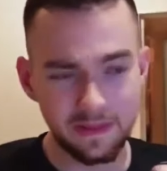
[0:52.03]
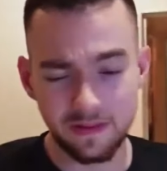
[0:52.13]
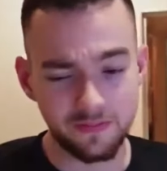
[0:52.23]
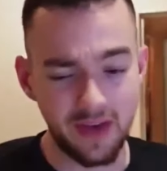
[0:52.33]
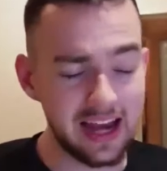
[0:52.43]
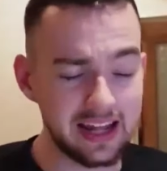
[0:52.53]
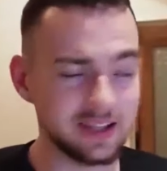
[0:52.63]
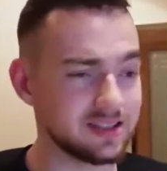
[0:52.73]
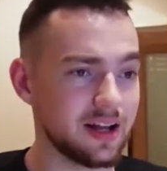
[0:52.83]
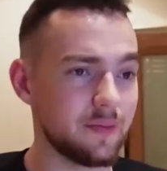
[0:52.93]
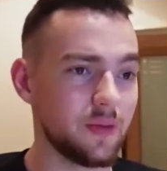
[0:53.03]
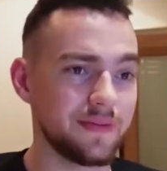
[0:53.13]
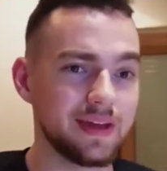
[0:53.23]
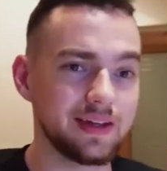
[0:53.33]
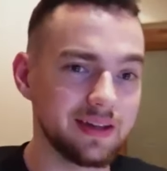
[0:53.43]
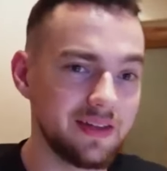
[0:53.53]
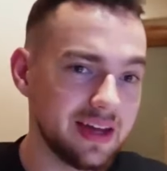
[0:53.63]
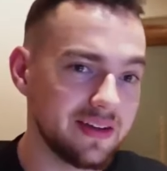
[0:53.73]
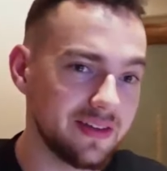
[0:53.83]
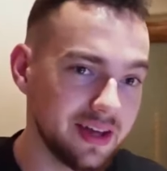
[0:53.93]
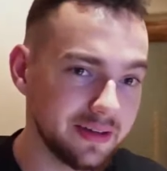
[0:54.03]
failing is the number one thing at the end of the day.